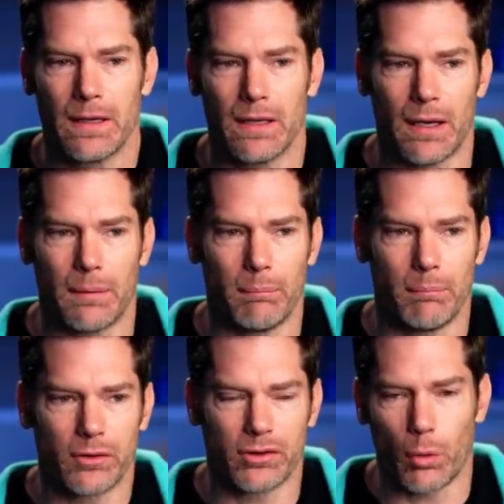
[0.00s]

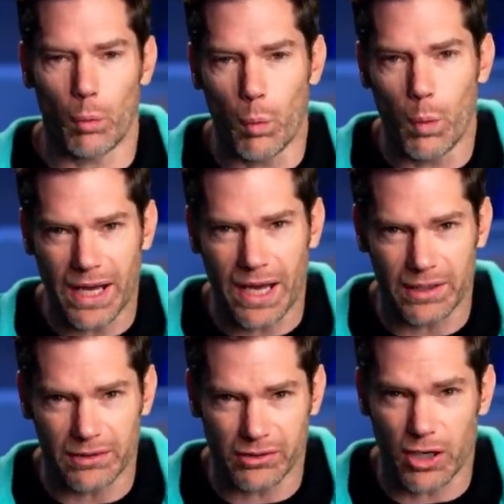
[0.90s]
um, so when
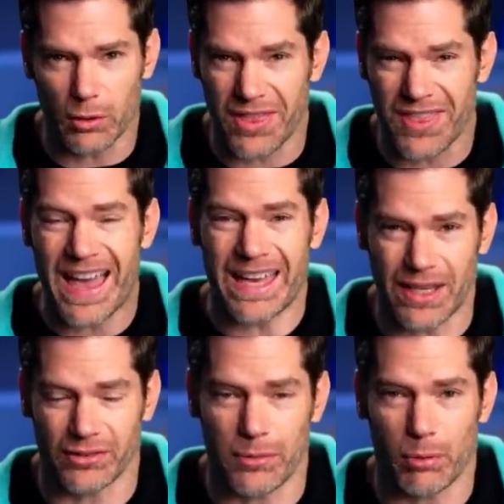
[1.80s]
I start with that
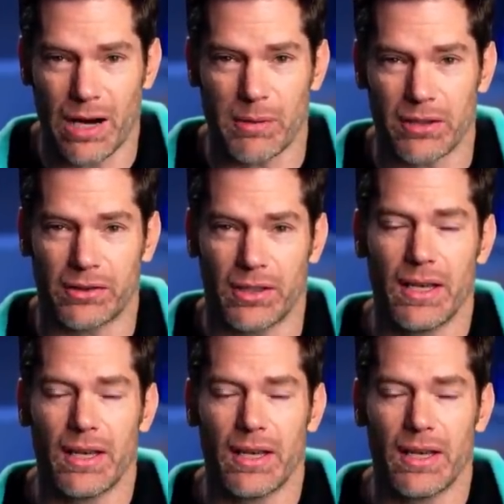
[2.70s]
as the premise,